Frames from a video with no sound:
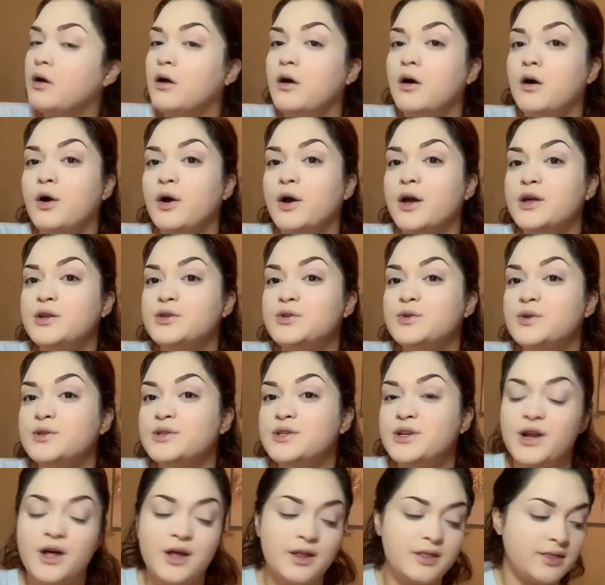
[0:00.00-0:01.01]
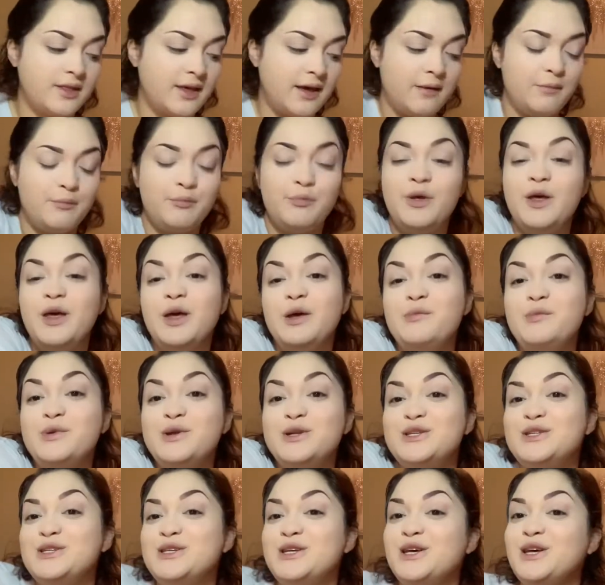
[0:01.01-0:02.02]
Okay, so it's not that
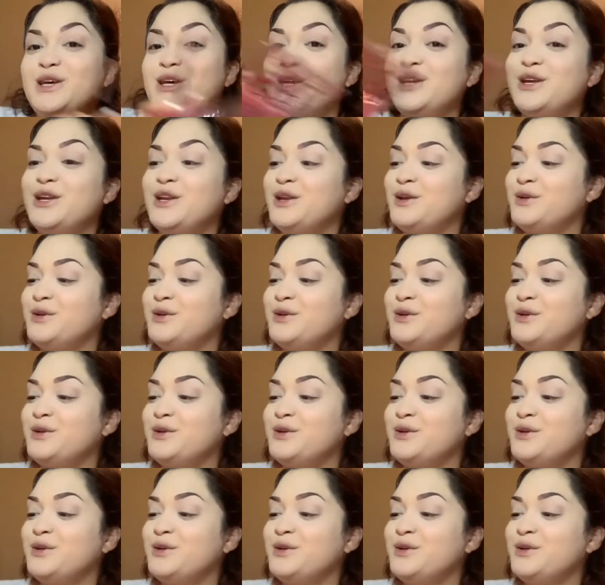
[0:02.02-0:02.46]
pigmented.